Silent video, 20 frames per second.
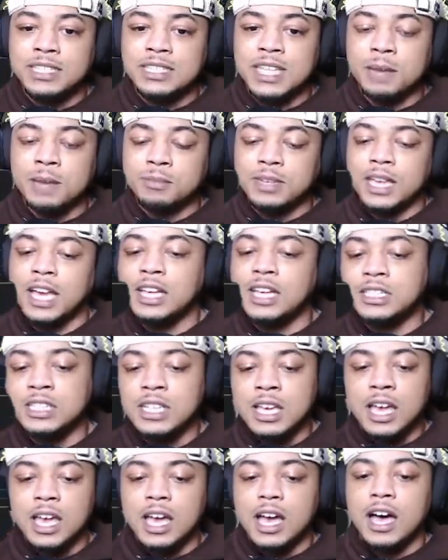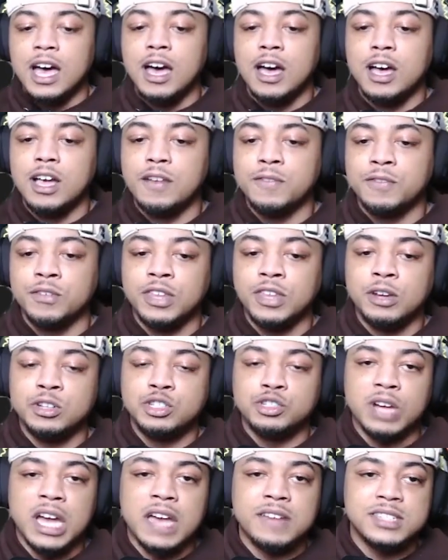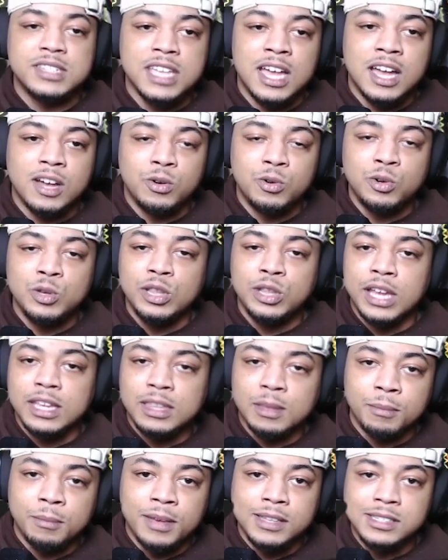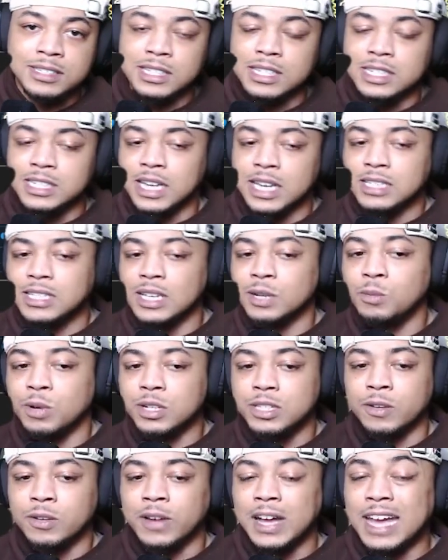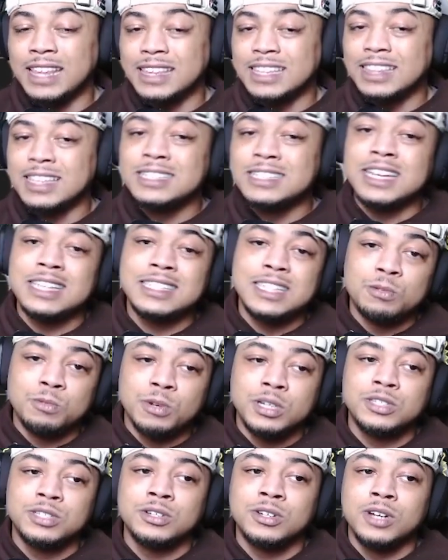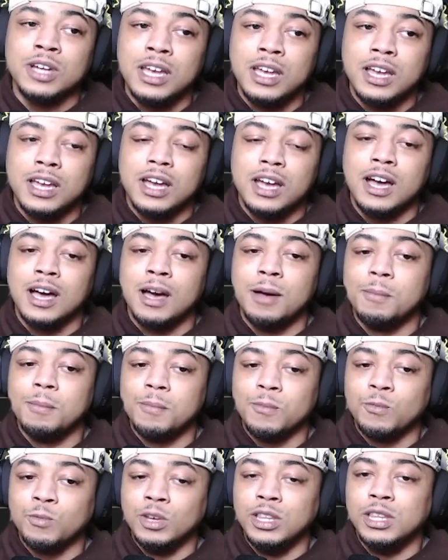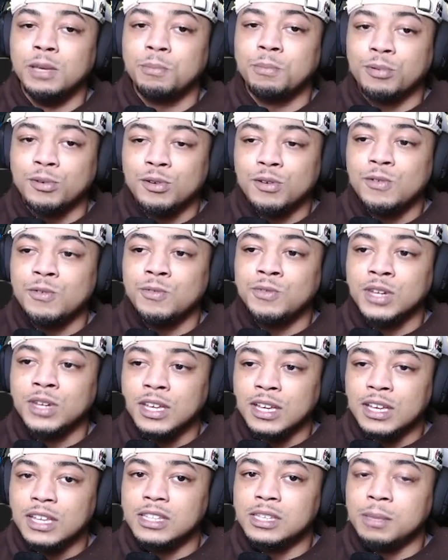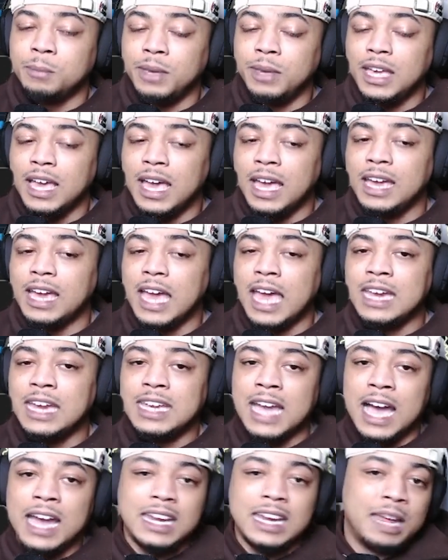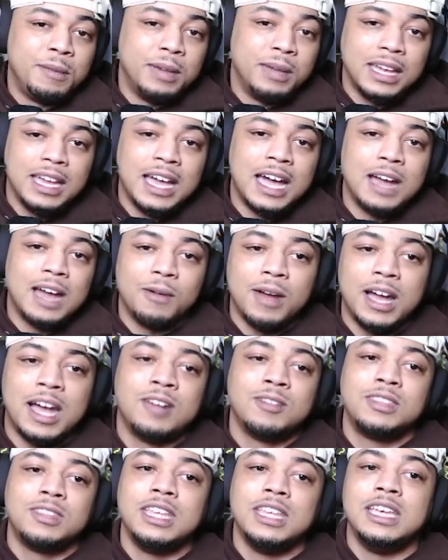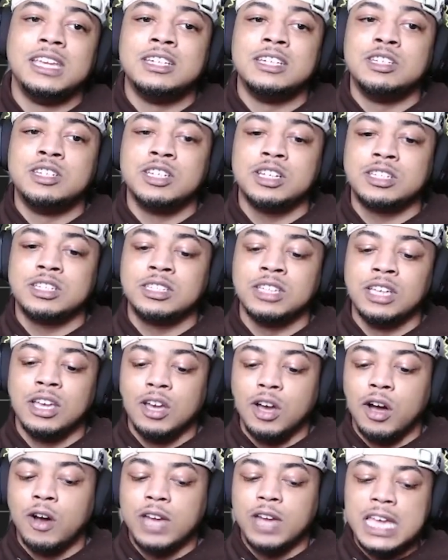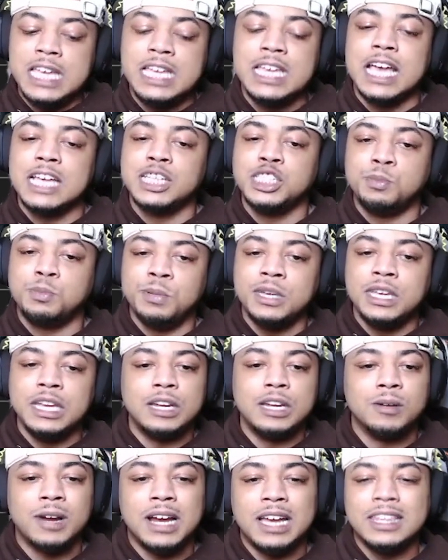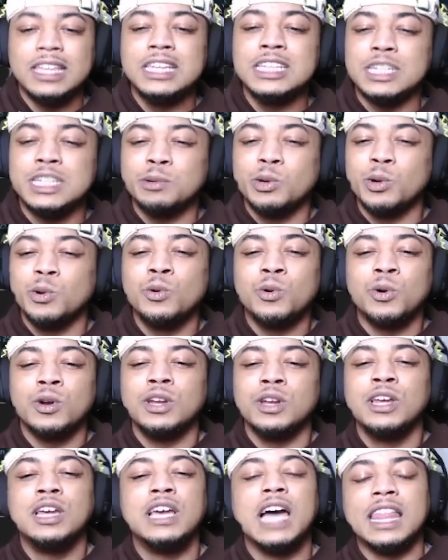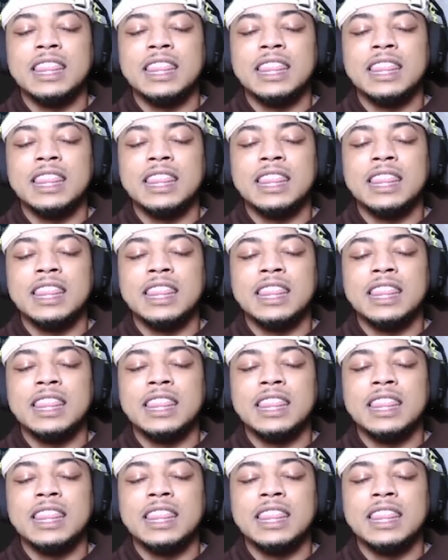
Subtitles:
time case for their draft stock. Who you like the best is lajohntay Wester guy. I think lajohntay Wester really proved to be a dynamic guy, right? I don't think it's just, okay, he has speed, right? I think Jimmy Horn, I